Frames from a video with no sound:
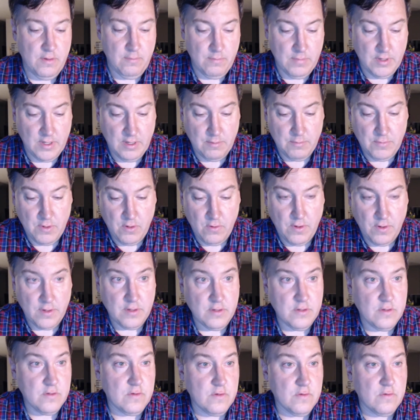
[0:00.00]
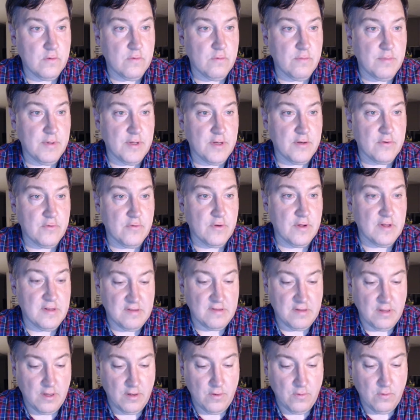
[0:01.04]
but I'm going to
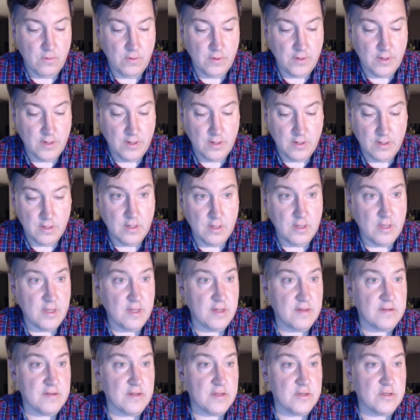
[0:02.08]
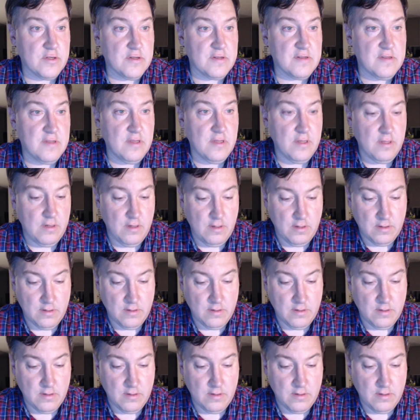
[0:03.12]
bitaddress.org, as I just did.